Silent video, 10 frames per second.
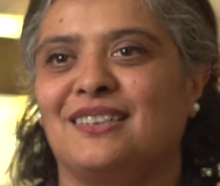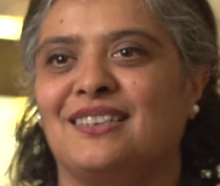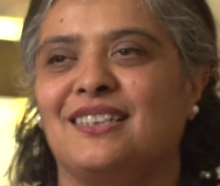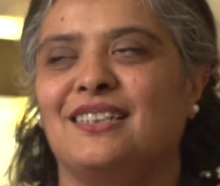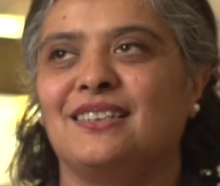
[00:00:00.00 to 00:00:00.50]

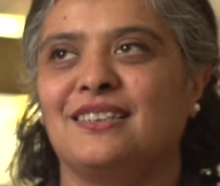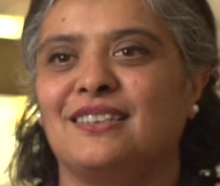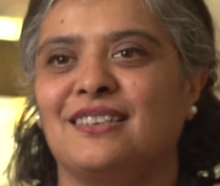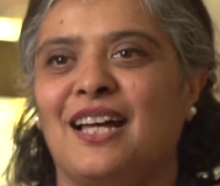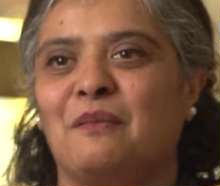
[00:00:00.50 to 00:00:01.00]
is,
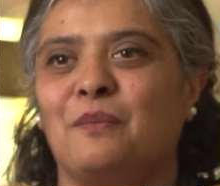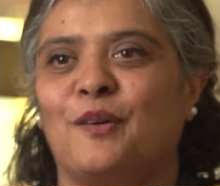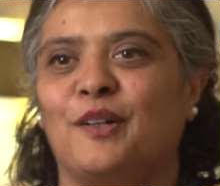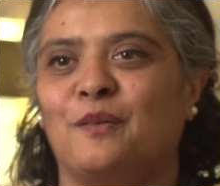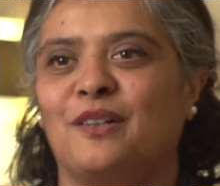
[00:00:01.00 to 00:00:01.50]
is that
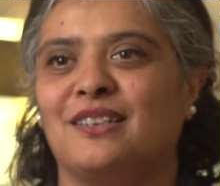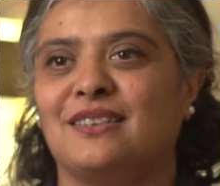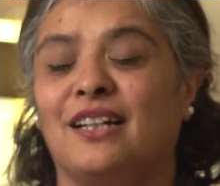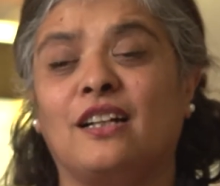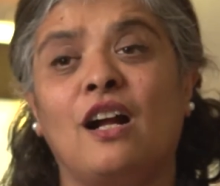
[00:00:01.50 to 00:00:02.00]
point where
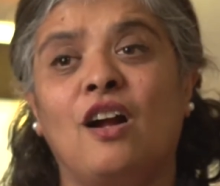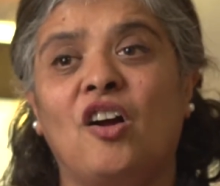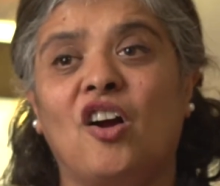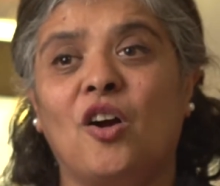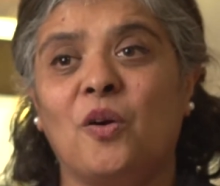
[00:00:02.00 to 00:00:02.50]
it's like,
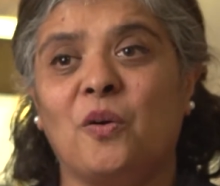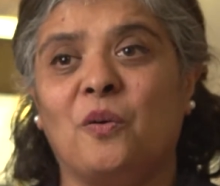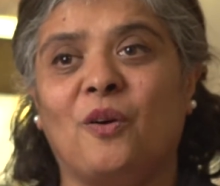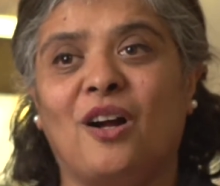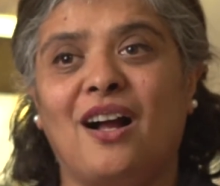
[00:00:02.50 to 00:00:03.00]

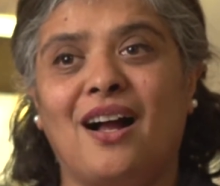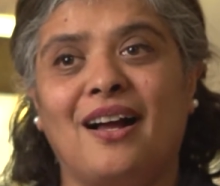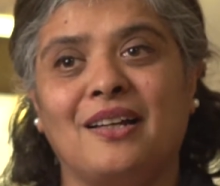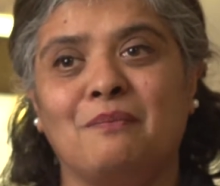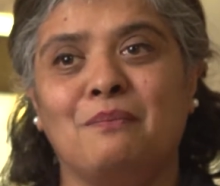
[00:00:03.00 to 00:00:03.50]
oh,
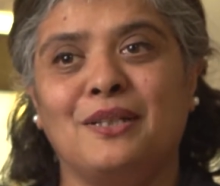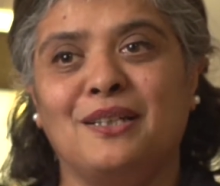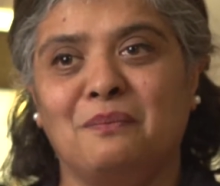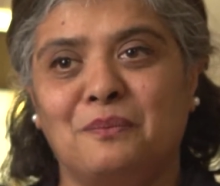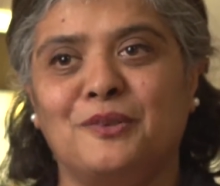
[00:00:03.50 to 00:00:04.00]
I'm
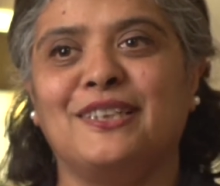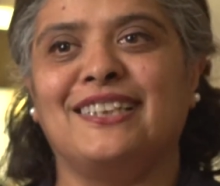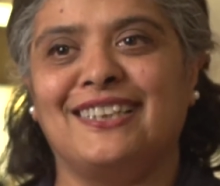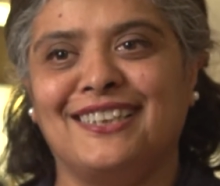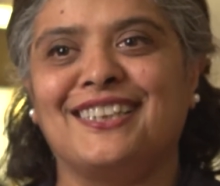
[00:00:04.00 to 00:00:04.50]
being
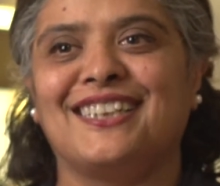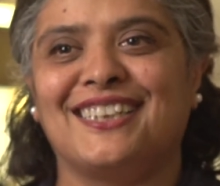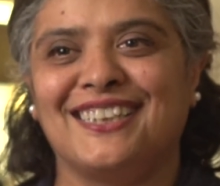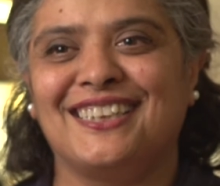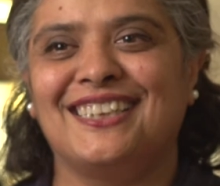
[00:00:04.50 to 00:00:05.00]
breathed.
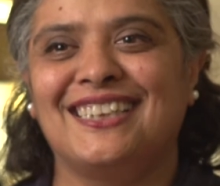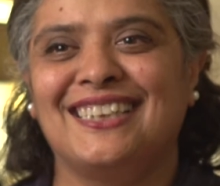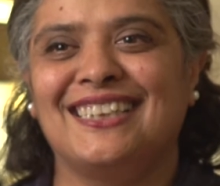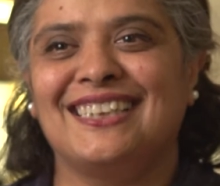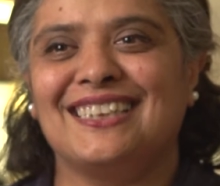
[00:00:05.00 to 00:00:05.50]

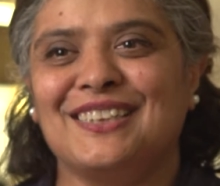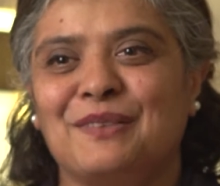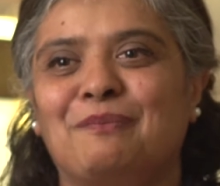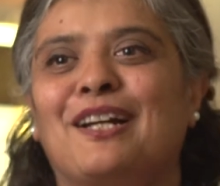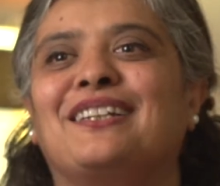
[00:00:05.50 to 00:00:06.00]
This
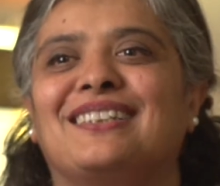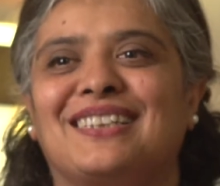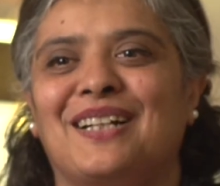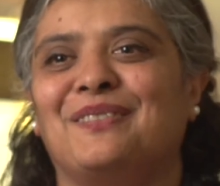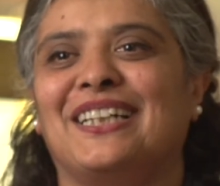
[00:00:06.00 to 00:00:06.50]
breath is
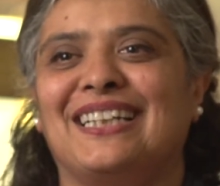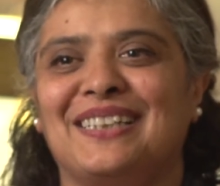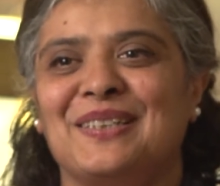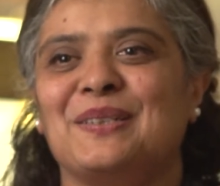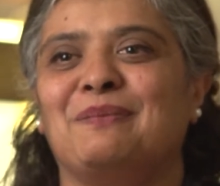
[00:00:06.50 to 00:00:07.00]
coming
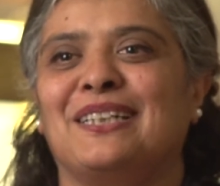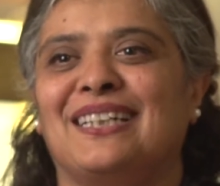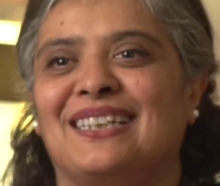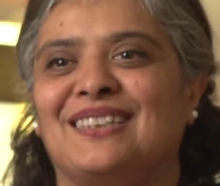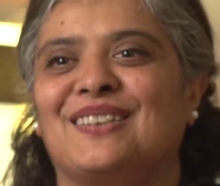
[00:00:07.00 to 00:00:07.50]
into me
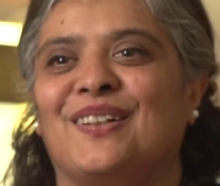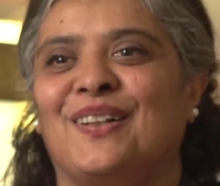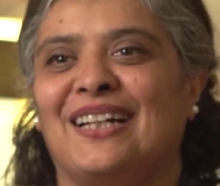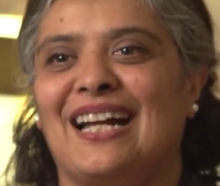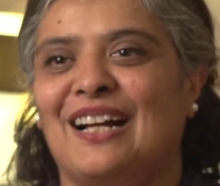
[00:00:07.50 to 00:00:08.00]
and it's
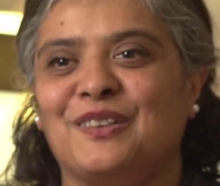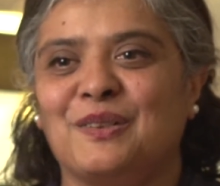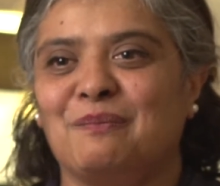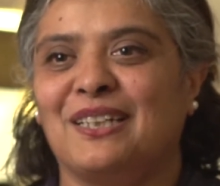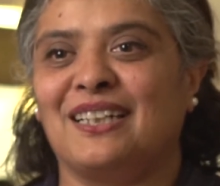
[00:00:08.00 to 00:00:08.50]
going out
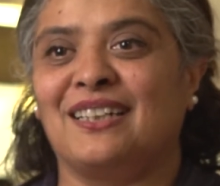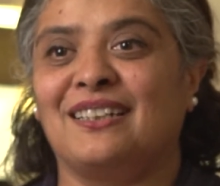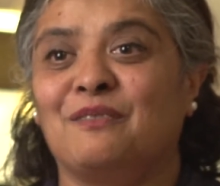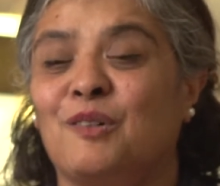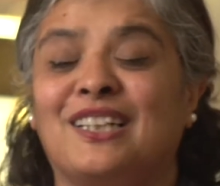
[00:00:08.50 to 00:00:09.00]
of me,
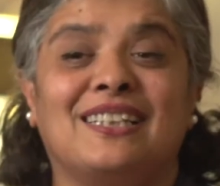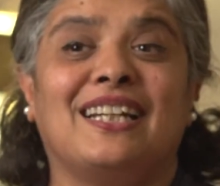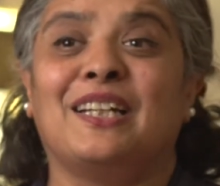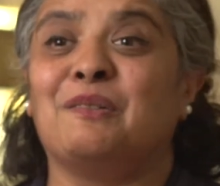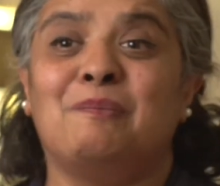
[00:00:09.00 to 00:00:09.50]
and one
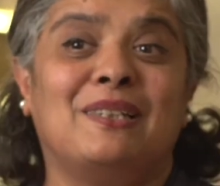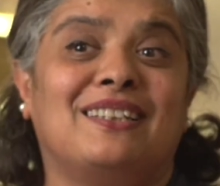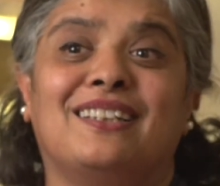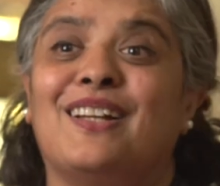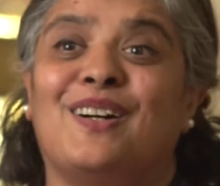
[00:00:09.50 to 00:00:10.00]
day it will be
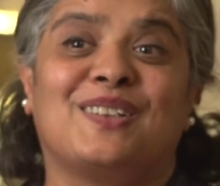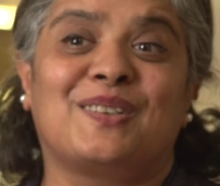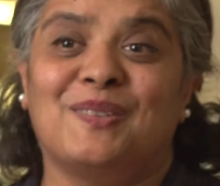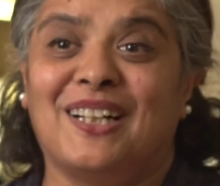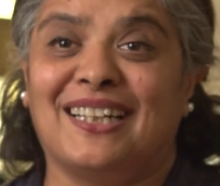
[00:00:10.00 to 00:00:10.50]
the
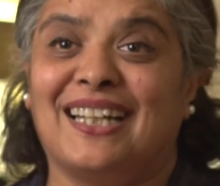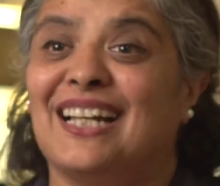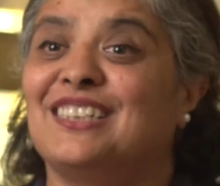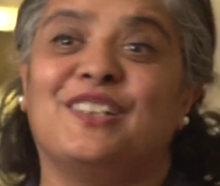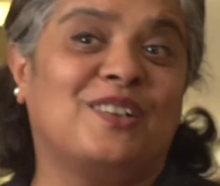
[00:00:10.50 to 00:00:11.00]
last one, and
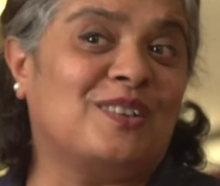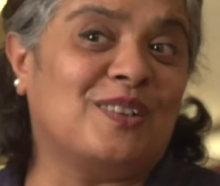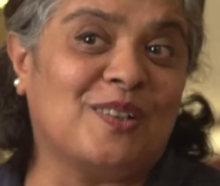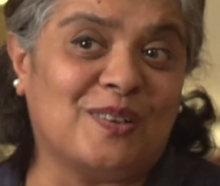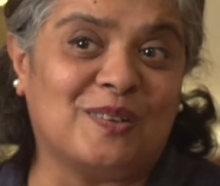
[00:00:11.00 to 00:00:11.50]
I don't
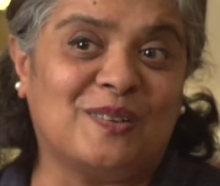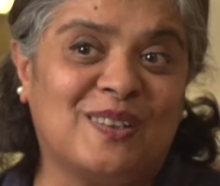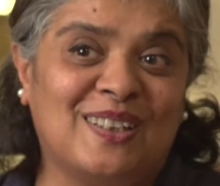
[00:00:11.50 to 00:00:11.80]
know